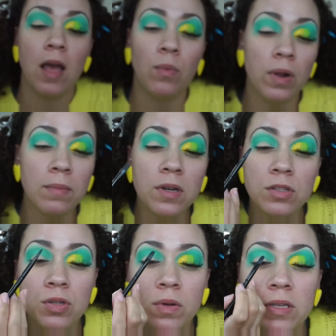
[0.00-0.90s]
and what I'm going
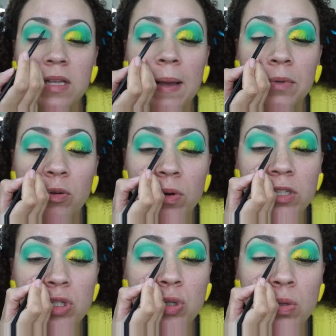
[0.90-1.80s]
to do is I'm
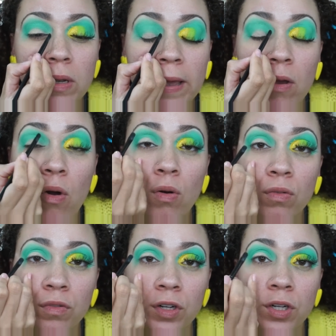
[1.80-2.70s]
going to like
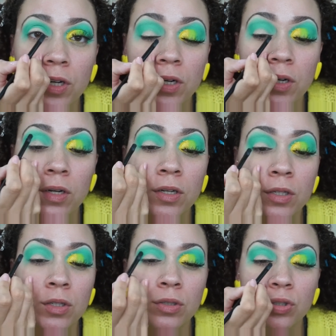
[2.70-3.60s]
overdraw
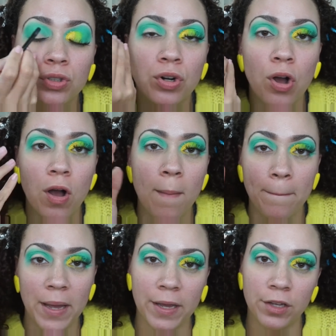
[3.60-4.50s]

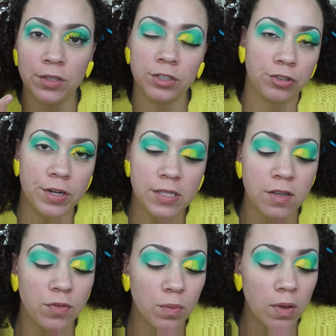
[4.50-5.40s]
my crease,
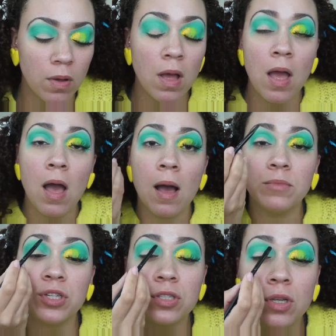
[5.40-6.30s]
if you will.
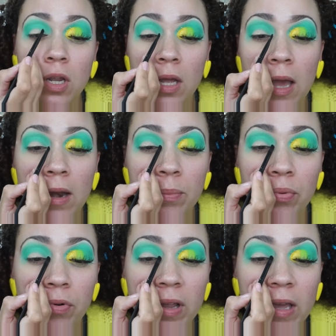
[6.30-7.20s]
I'm just going to kind of
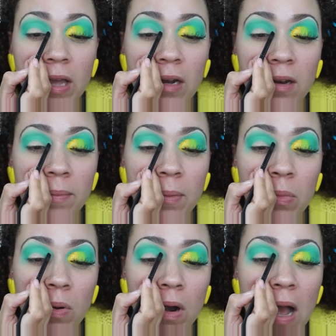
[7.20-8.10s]
bring it a little bit
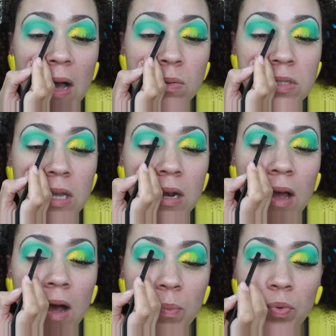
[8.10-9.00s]
more out and
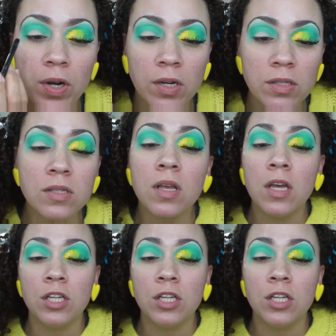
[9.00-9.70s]
upwards,